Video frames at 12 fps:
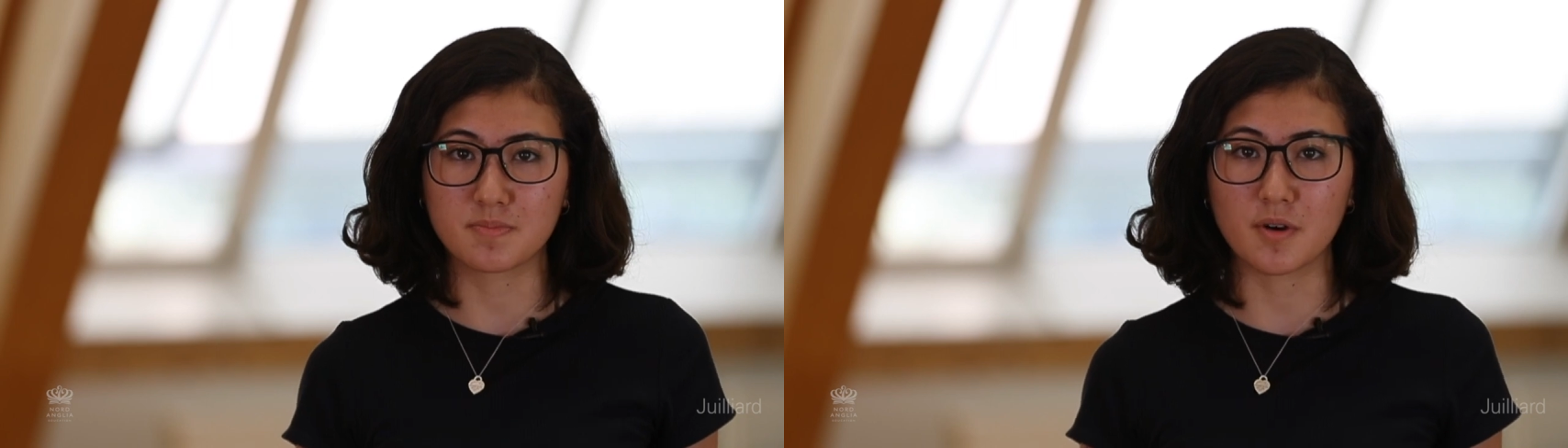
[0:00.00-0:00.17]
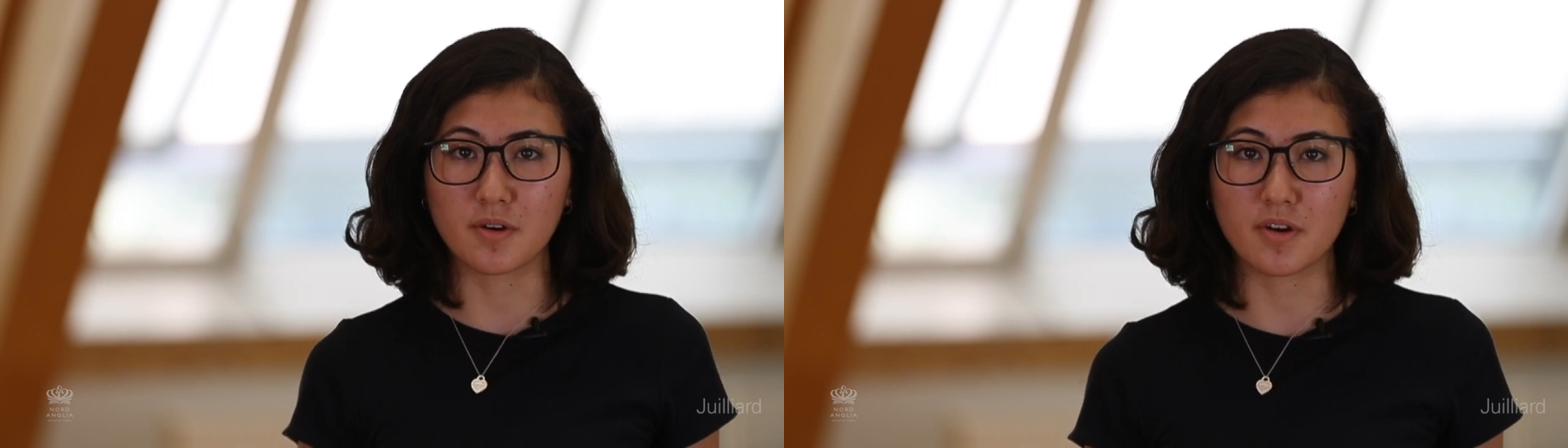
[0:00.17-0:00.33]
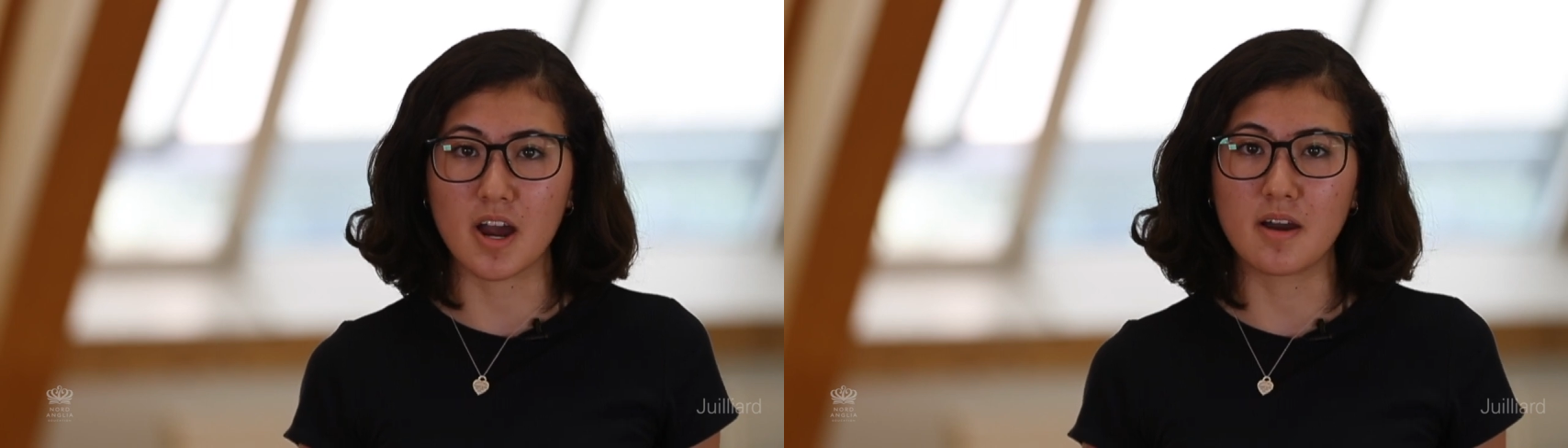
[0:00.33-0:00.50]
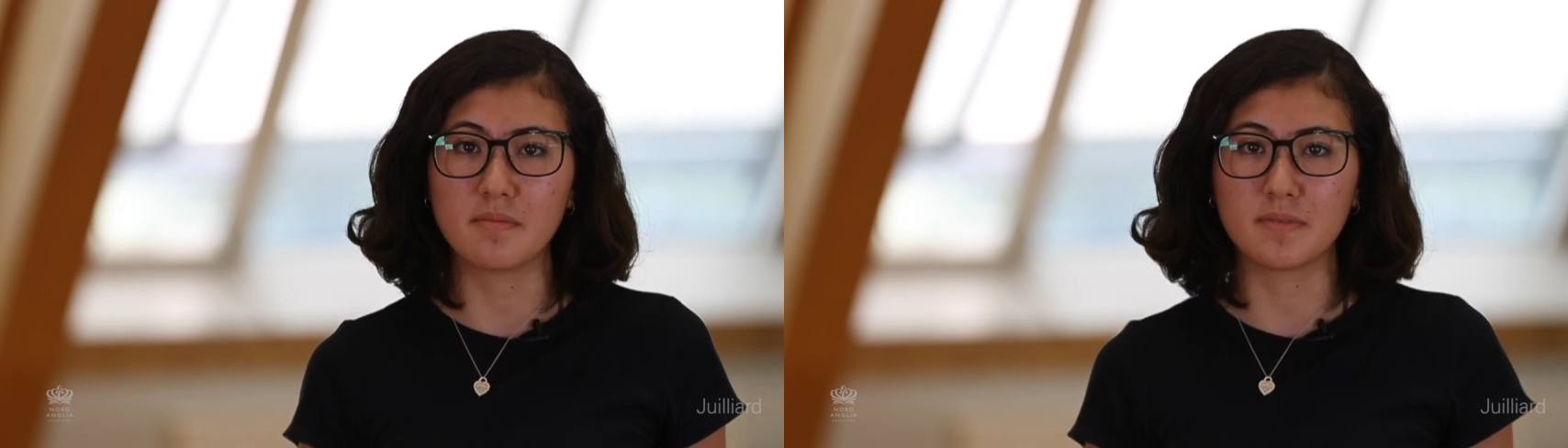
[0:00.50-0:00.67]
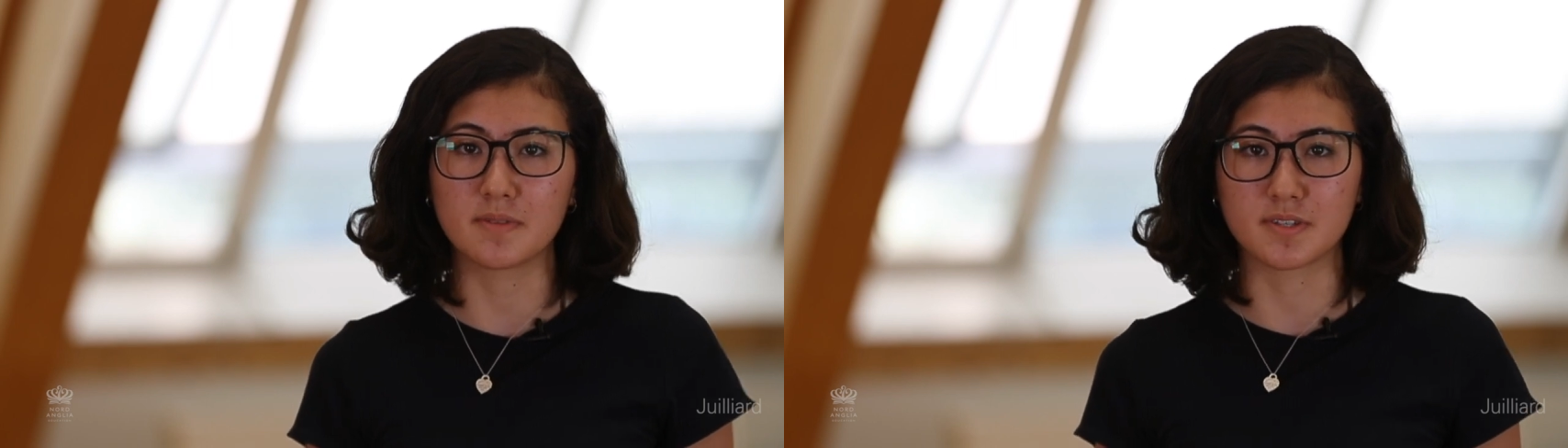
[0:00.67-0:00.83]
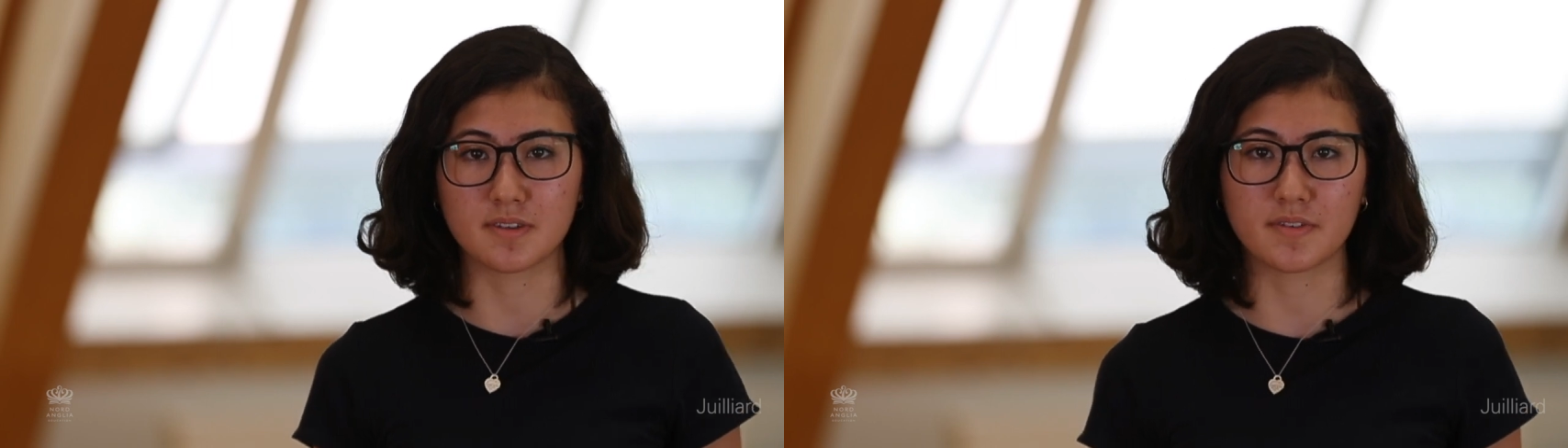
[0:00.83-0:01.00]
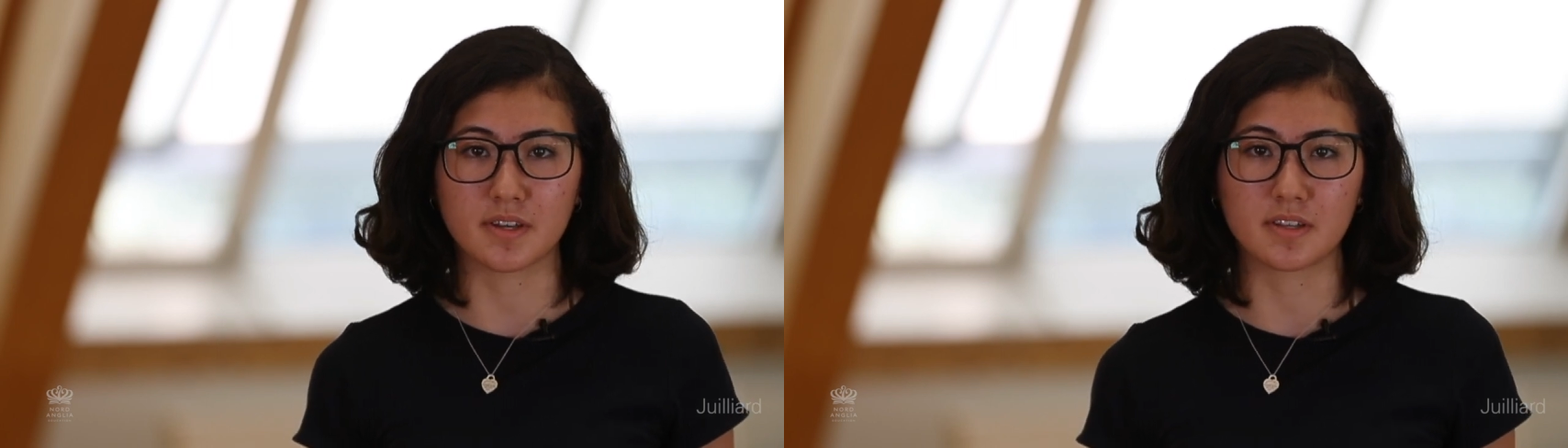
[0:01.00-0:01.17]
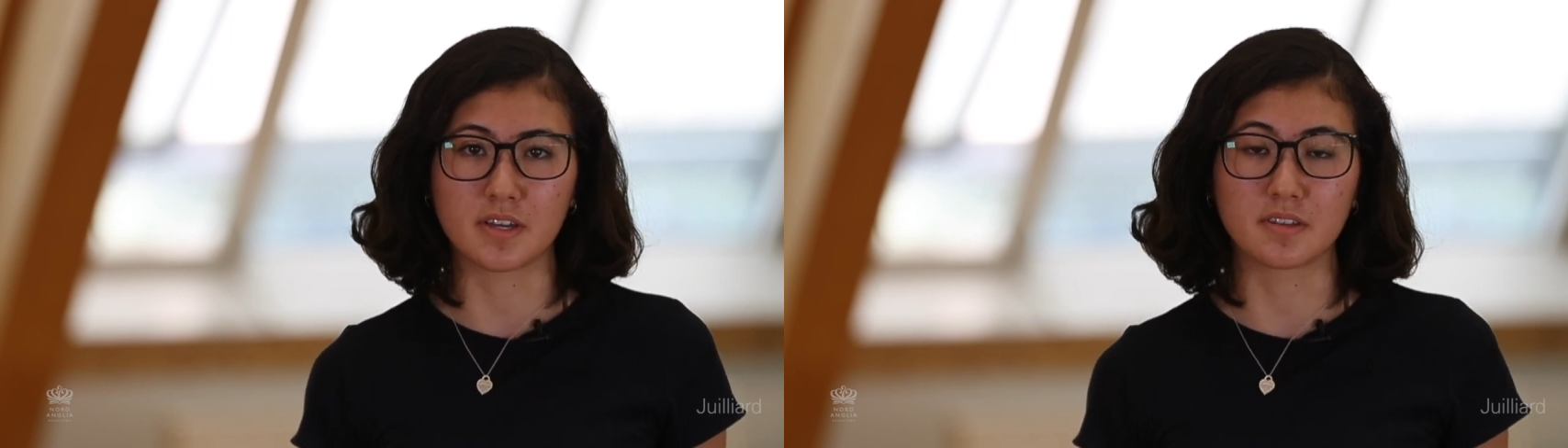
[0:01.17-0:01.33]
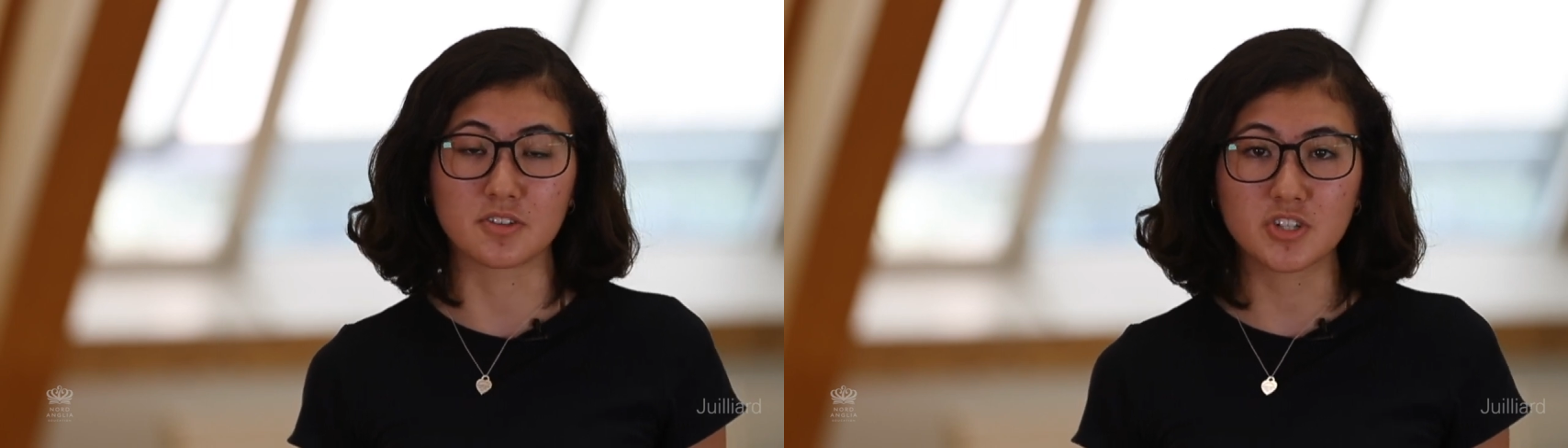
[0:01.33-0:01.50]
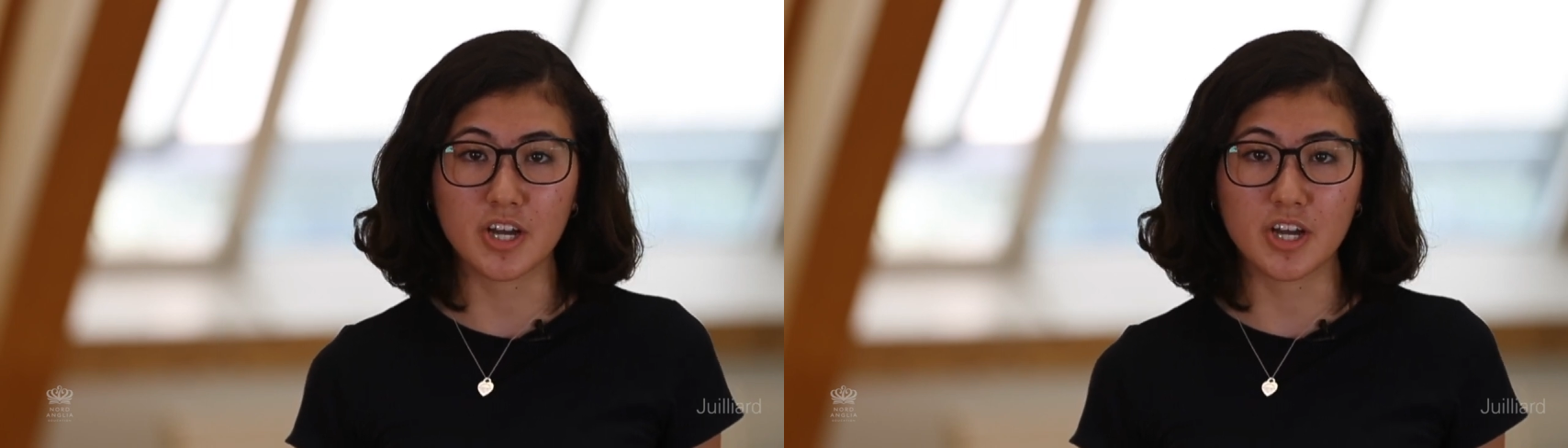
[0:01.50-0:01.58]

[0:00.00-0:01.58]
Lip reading: program, specifically in the